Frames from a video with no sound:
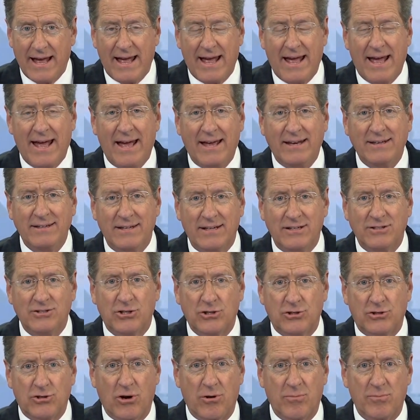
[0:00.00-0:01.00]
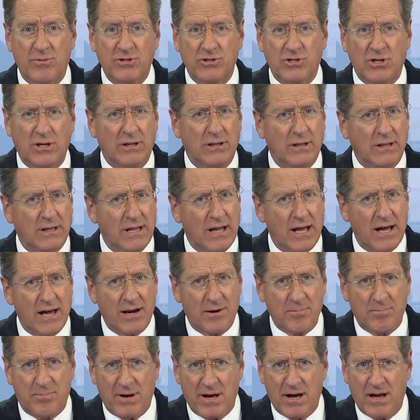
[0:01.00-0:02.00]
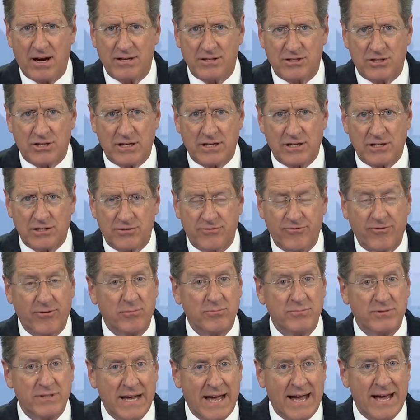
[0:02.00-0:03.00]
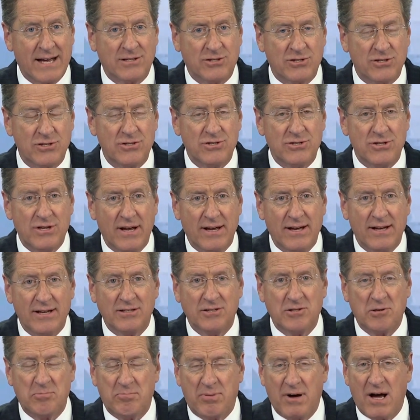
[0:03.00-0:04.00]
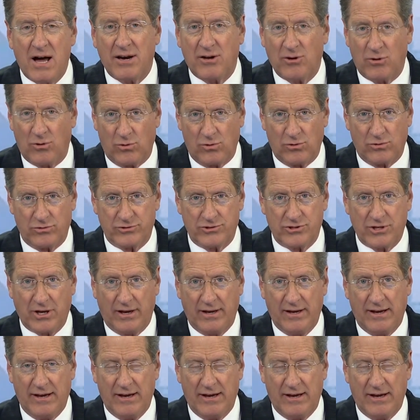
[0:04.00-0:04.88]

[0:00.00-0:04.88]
and it determines a lot of policies, from taxes to potholes.